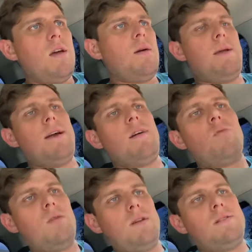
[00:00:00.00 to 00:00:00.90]
I mean, I
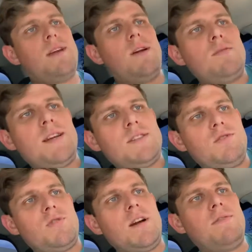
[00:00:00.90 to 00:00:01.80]
don't text and
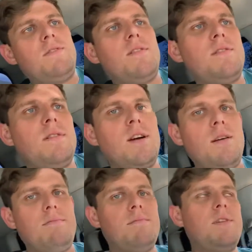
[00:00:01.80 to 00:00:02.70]
drive
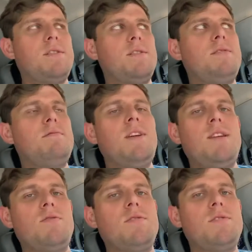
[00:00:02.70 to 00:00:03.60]
because it's
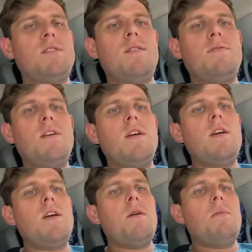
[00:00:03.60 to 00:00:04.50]
dangerous and stuff.
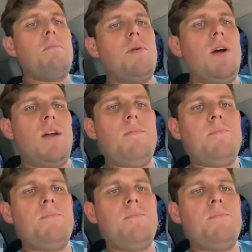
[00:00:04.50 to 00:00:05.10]
But